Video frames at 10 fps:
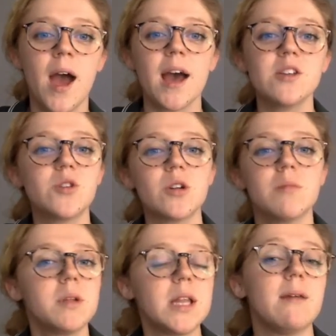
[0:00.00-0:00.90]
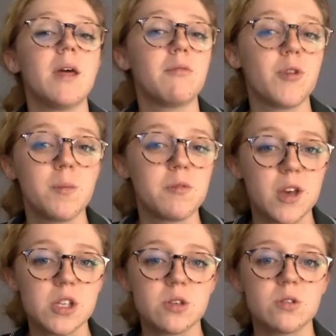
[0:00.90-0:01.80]
I strongly believe that for a
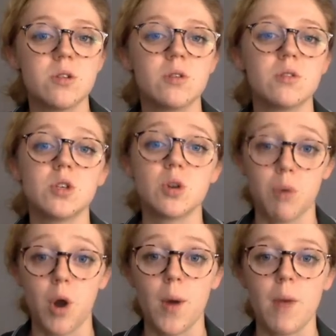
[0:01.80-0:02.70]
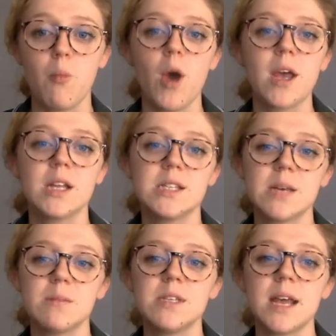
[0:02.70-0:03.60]
professional to grow and work in a
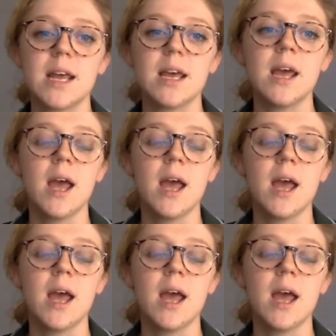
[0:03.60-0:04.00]
team setting